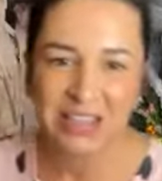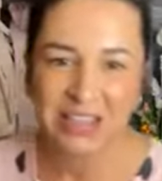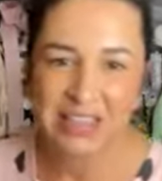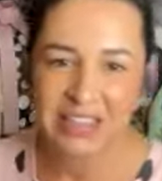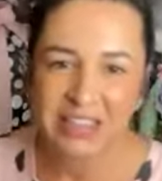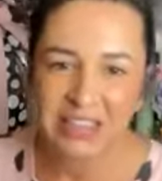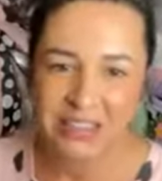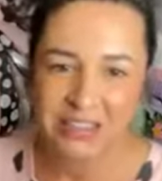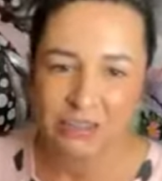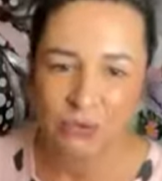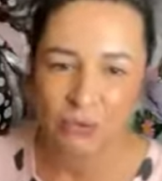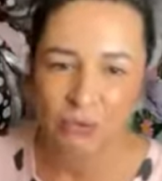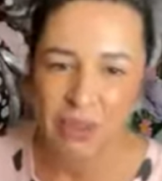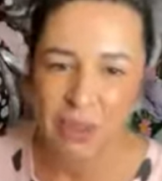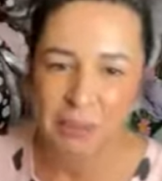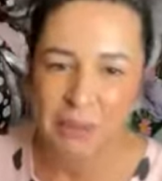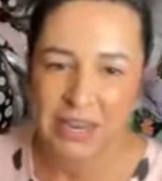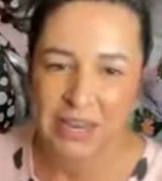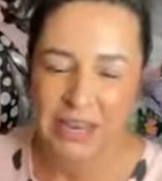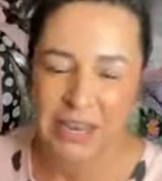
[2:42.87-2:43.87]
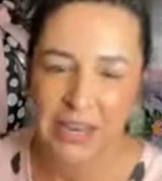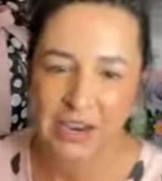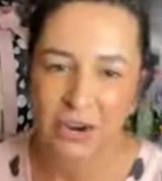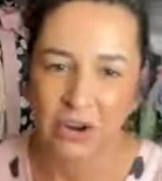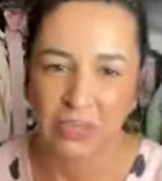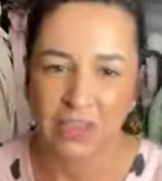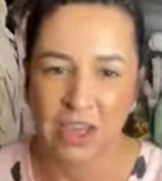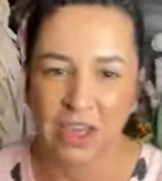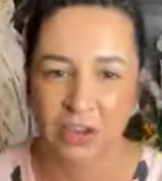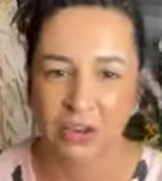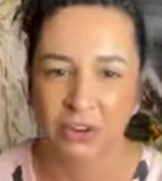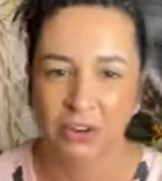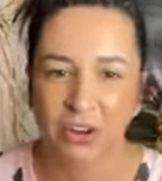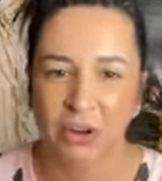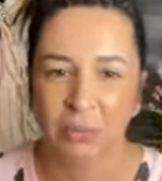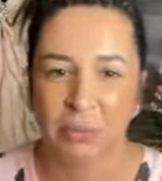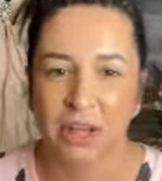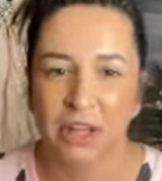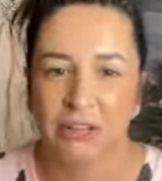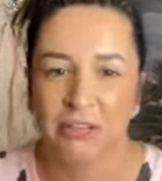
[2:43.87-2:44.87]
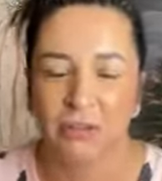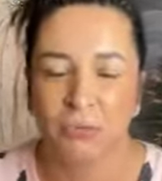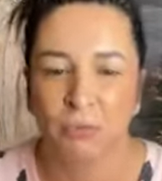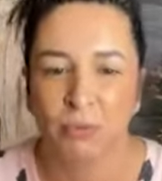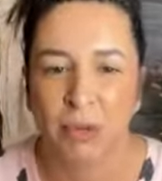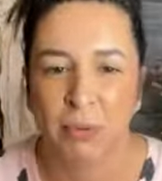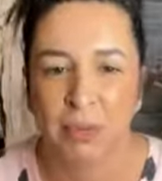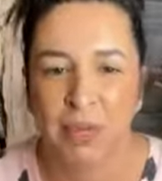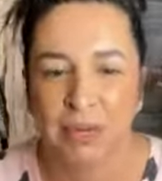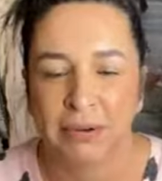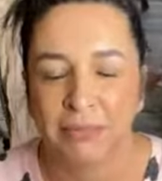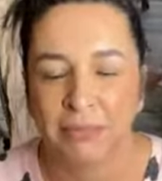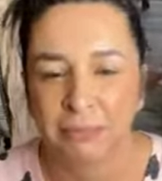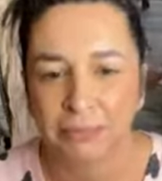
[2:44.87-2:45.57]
this ribbon here that I'll talk about some ribbon.